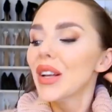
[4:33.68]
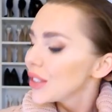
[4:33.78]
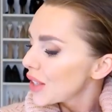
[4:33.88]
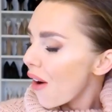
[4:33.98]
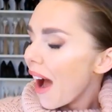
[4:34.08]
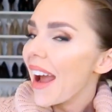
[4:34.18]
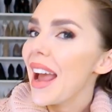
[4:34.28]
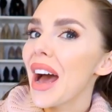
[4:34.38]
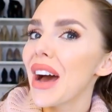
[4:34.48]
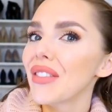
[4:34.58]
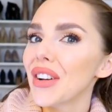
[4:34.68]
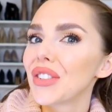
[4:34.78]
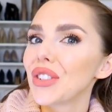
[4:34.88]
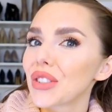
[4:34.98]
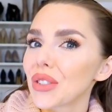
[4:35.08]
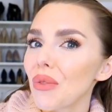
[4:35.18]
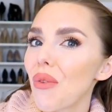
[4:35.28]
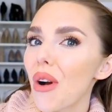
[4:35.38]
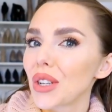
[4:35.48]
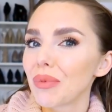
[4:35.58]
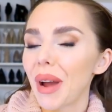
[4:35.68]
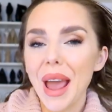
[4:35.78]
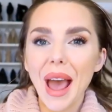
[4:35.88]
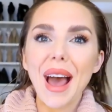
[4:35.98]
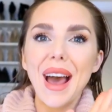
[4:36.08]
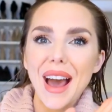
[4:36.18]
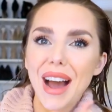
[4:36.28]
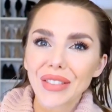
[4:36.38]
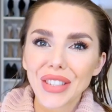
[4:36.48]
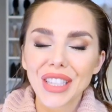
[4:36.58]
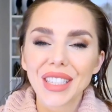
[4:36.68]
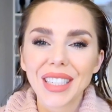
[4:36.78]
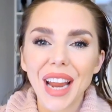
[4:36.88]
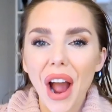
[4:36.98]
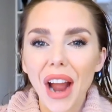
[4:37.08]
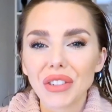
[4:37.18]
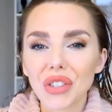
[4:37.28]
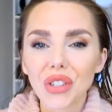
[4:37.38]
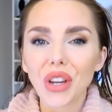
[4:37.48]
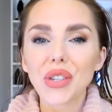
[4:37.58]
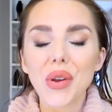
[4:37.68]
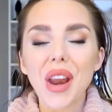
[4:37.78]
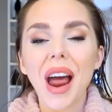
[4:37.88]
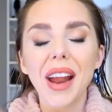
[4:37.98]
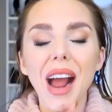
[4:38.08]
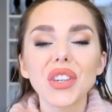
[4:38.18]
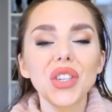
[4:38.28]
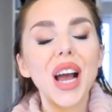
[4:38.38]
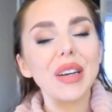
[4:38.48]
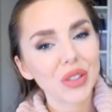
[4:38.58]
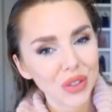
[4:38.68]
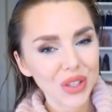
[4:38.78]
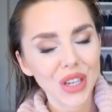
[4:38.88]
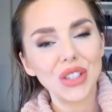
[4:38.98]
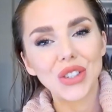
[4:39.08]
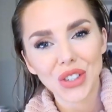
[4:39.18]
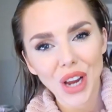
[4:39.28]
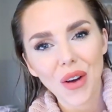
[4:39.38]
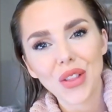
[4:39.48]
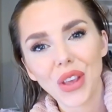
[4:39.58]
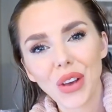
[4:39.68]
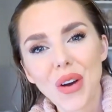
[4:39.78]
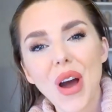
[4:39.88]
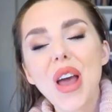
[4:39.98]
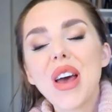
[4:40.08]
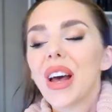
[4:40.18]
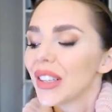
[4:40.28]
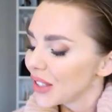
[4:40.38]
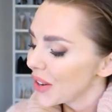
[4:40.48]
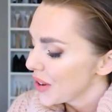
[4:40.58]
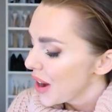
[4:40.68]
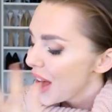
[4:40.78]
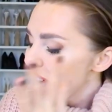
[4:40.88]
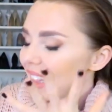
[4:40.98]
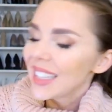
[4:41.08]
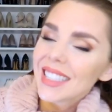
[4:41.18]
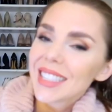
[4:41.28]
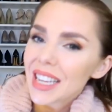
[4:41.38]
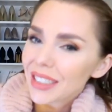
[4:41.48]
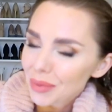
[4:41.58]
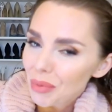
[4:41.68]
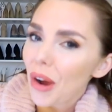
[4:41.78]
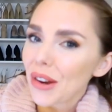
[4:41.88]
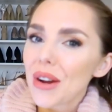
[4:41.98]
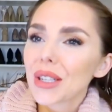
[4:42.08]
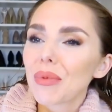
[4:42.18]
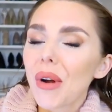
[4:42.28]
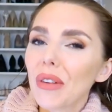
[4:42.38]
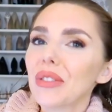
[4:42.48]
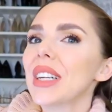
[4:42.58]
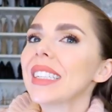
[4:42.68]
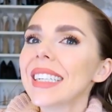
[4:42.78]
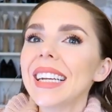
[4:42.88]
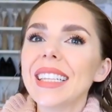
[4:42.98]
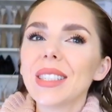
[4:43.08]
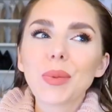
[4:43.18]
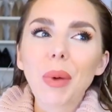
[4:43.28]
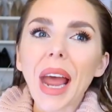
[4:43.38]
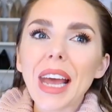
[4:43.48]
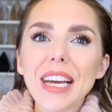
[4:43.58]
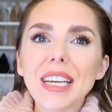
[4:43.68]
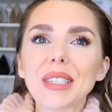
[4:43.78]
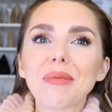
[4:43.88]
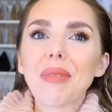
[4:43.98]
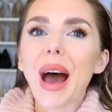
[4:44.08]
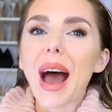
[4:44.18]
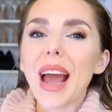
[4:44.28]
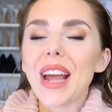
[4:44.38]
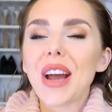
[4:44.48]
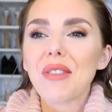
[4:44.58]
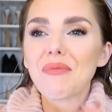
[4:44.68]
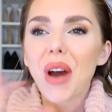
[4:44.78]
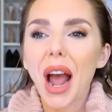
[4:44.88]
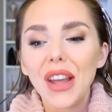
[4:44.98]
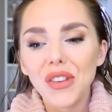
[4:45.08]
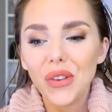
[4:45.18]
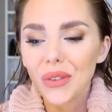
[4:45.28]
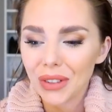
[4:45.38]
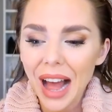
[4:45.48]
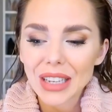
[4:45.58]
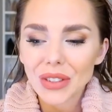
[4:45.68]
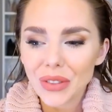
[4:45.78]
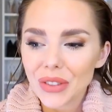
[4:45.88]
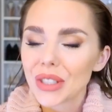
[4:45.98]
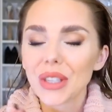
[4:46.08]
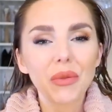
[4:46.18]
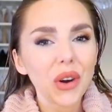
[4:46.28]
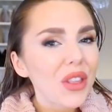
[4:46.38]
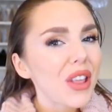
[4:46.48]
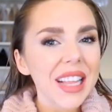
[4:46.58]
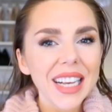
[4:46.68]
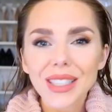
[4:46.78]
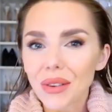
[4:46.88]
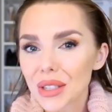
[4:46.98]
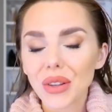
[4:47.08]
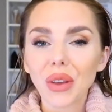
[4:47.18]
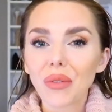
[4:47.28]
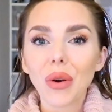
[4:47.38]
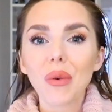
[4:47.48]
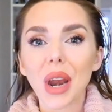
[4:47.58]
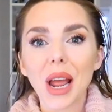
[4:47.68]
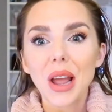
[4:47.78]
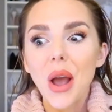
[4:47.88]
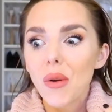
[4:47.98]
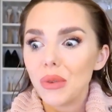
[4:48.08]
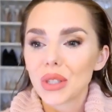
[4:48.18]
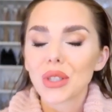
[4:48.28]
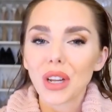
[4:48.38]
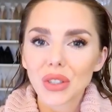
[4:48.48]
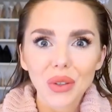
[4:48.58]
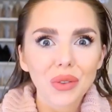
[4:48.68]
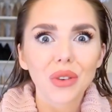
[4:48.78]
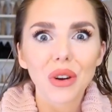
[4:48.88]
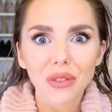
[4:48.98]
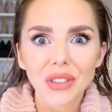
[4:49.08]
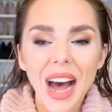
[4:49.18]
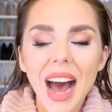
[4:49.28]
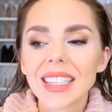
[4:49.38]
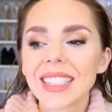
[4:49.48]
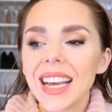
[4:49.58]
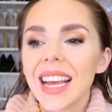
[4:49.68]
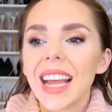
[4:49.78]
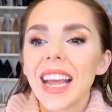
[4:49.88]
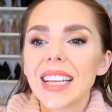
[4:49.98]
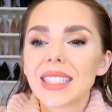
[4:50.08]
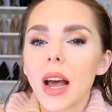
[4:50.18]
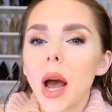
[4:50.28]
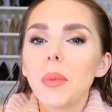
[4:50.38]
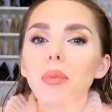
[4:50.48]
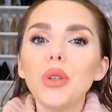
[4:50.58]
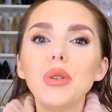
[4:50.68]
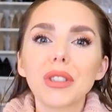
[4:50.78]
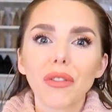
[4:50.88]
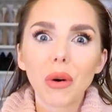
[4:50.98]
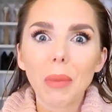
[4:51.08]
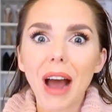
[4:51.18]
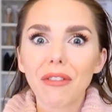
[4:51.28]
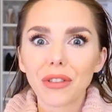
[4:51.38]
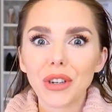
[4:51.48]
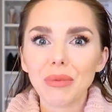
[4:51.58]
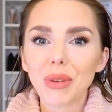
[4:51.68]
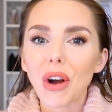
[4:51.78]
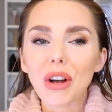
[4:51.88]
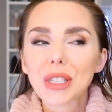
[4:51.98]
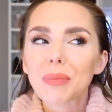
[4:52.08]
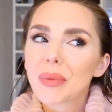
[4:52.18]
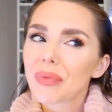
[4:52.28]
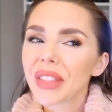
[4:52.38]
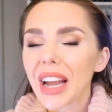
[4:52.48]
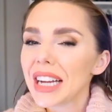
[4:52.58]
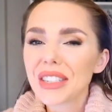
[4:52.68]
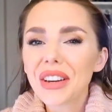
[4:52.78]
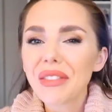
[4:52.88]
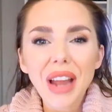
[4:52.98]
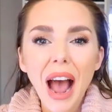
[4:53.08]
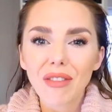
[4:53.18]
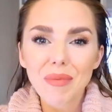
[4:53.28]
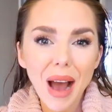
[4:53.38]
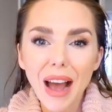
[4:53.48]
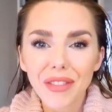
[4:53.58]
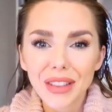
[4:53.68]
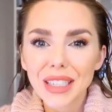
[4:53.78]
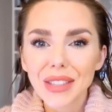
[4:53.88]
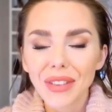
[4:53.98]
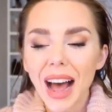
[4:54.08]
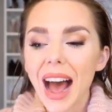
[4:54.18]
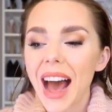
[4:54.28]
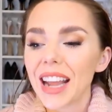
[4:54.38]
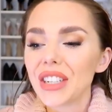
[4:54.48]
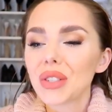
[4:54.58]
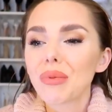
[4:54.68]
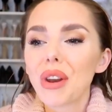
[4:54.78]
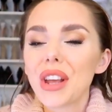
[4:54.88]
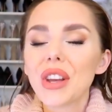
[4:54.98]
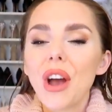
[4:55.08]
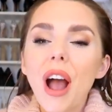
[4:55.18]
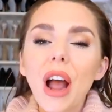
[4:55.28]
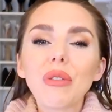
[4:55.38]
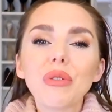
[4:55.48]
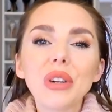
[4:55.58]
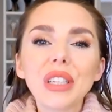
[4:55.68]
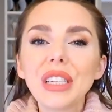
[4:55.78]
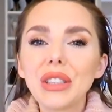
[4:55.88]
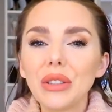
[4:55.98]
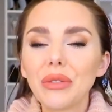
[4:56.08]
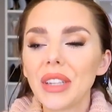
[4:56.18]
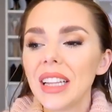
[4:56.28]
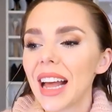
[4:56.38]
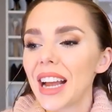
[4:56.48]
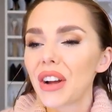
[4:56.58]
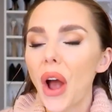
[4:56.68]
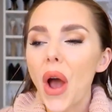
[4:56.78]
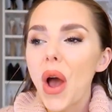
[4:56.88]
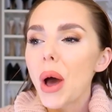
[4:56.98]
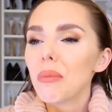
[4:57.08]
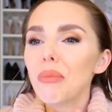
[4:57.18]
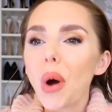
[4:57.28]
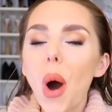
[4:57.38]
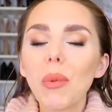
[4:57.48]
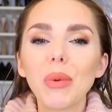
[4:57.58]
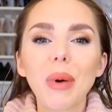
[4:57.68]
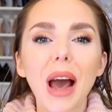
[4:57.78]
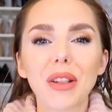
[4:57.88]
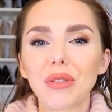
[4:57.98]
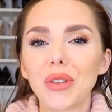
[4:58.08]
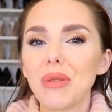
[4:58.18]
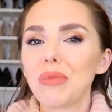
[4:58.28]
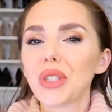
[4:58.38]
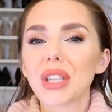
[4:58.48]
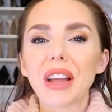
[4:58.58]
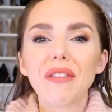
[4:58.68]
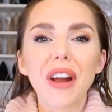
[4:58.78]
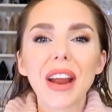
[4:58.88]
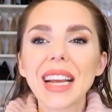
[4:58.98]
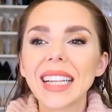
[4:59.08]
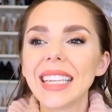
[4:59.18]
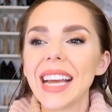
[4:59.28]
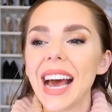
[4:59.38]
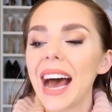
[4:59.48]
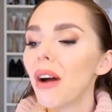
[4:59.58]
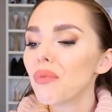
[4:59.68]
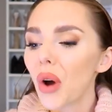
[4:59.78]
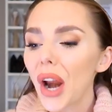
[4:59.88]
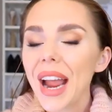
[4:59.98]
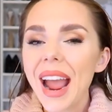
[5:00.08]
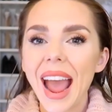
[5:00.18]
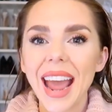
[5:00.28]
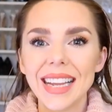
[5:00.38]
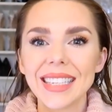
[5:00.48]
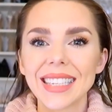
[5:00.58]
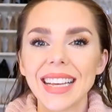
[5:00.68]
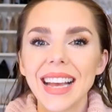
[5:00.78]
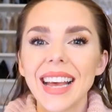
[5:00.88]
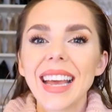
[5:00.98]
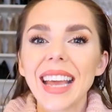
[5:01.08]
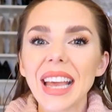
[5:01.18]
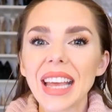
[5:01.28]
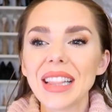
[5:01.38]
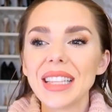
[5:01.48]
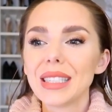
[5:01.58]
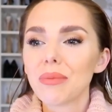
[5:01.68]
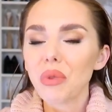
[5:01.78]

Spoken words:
So I have just washed my hair after this day I just showed you in, and I actually have something to share with you. So these next products were really inspired by my new flat hunt. So one of the things I was looking for when I was searching for a flat is a beautiful bathroom, because I don't even have a bath in this flat, and I just wanted a really lovely, like, marble bathroom, just like very clear. And what I hate in these